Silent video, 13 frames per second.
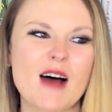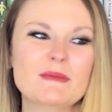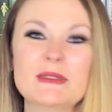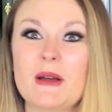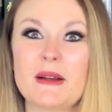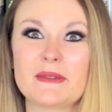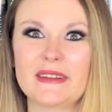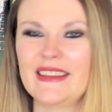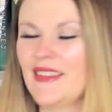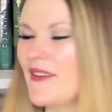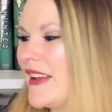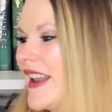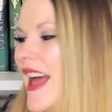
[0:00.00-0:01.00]
So I really
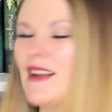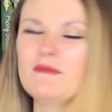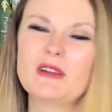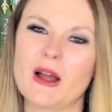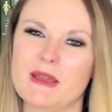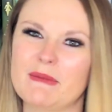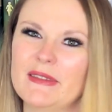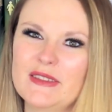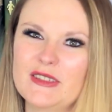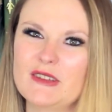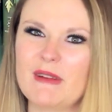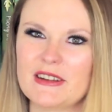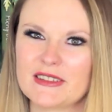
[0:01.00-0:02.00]
love it. And I'm talking about this
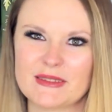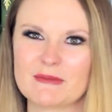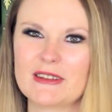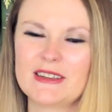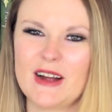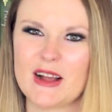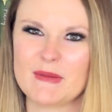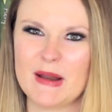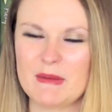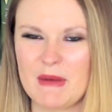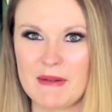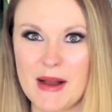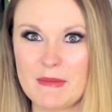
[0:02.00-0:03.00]
too much because I'm going to talk about it in
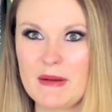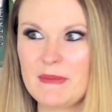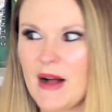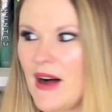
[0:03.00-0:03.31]
my wrap up,